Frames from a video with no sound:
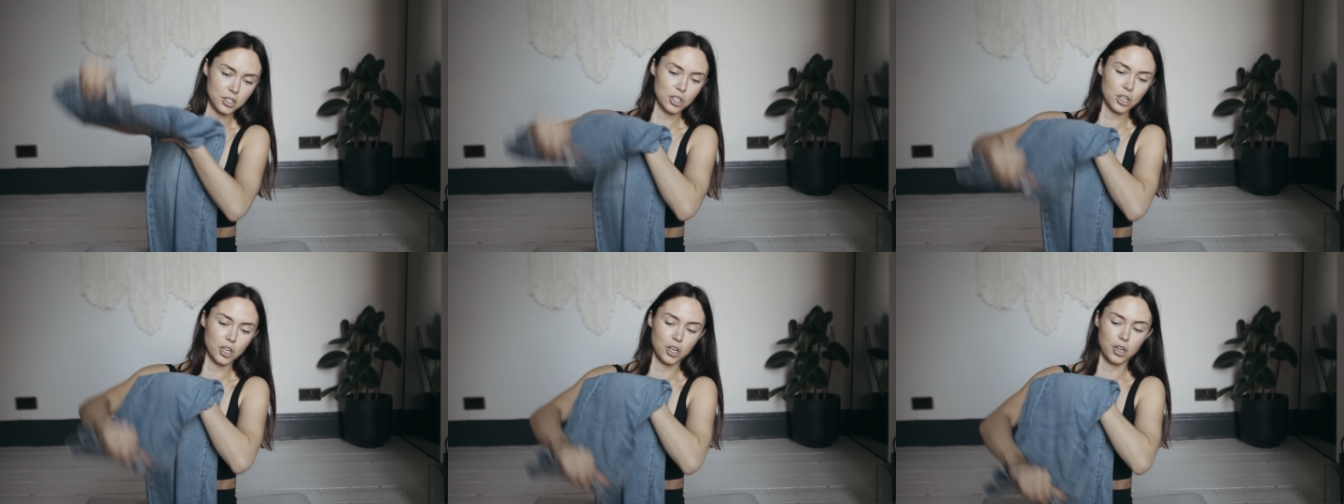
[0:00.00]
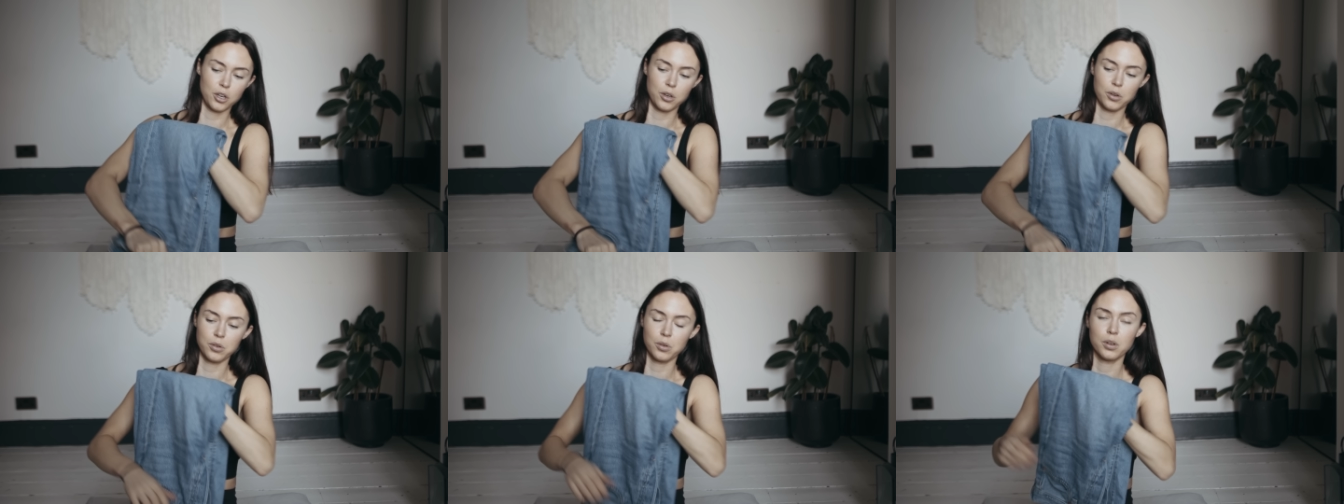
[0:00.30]

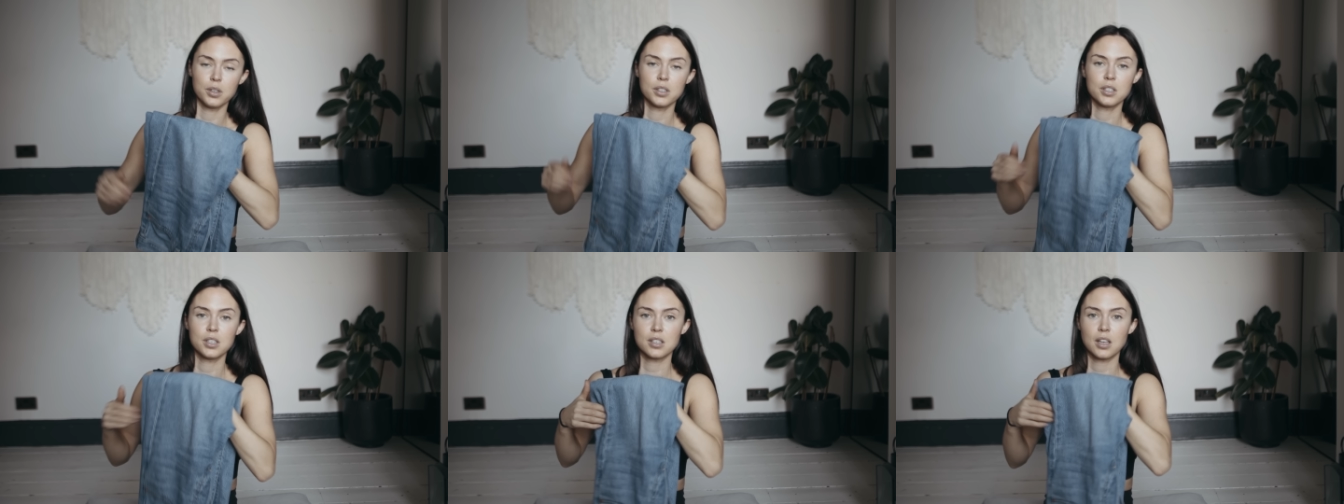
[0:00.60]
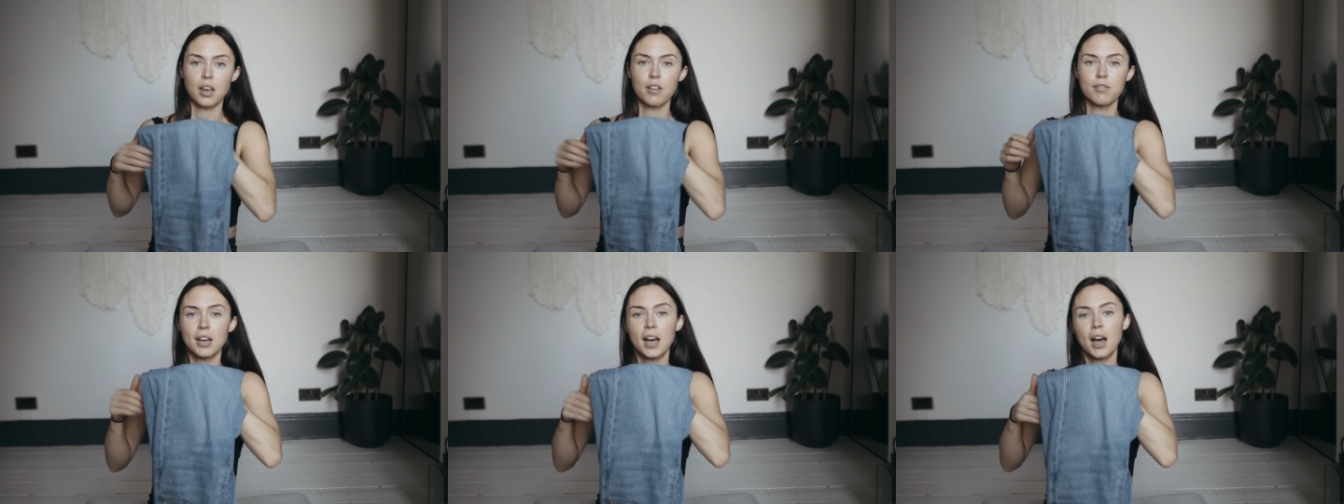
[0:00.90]
to
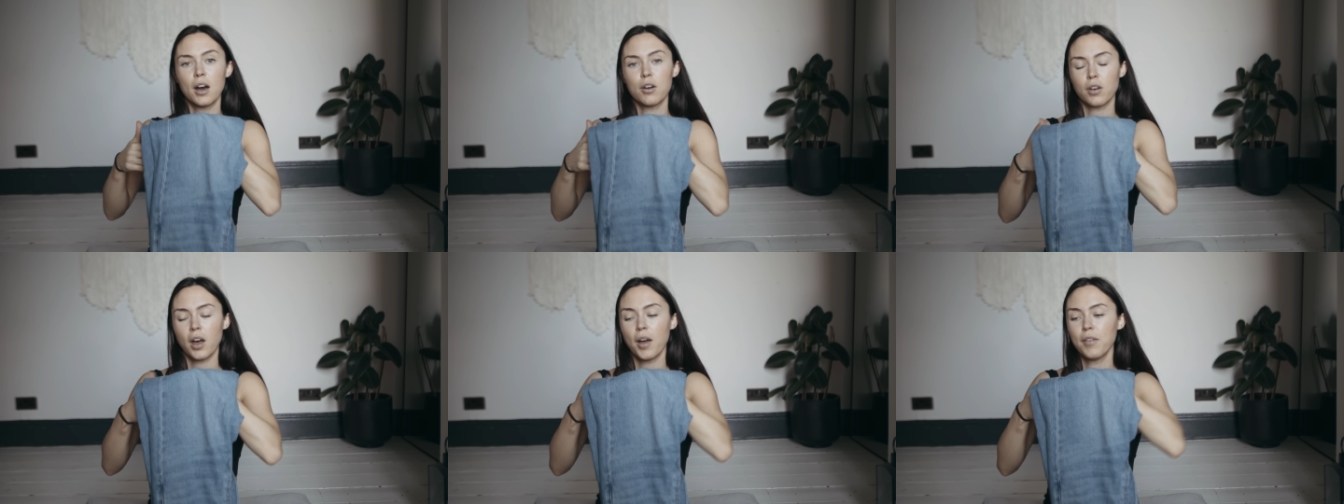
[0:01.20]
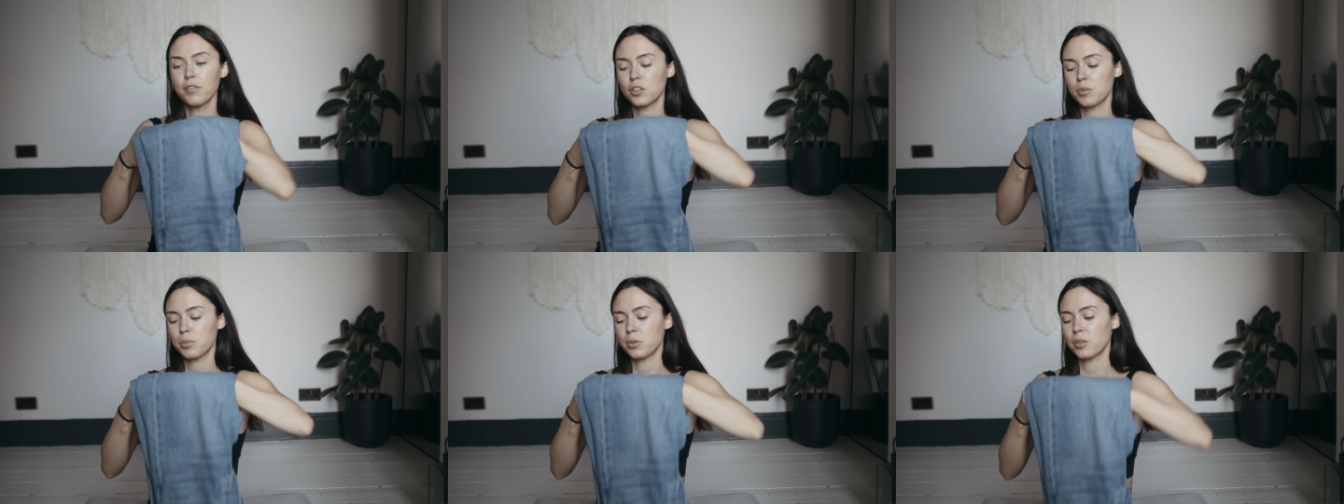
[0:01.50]
discover how
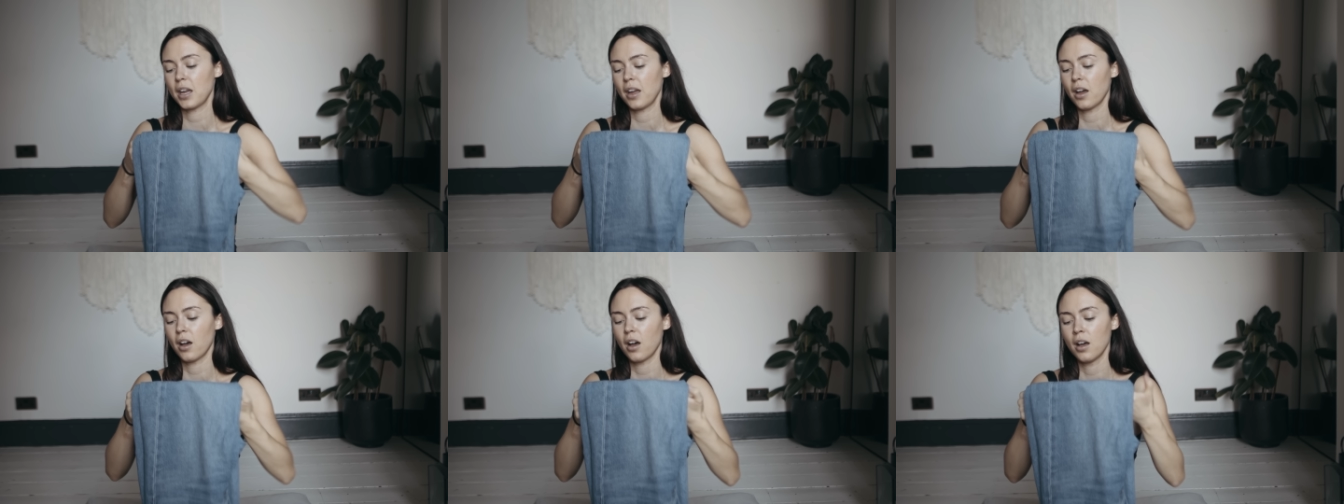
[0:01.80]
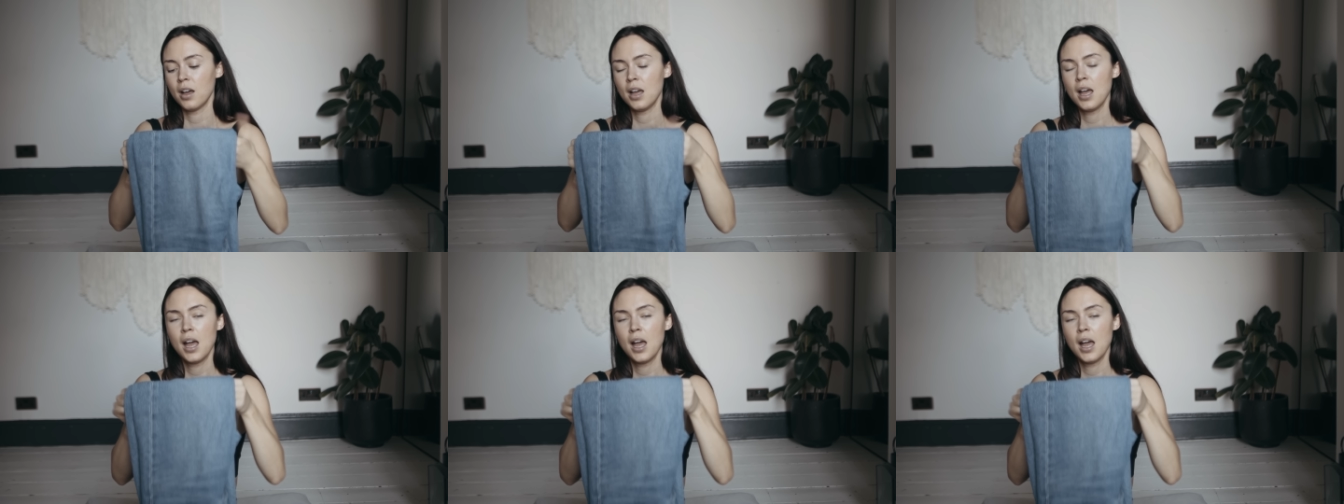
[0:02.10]
comfortable they are.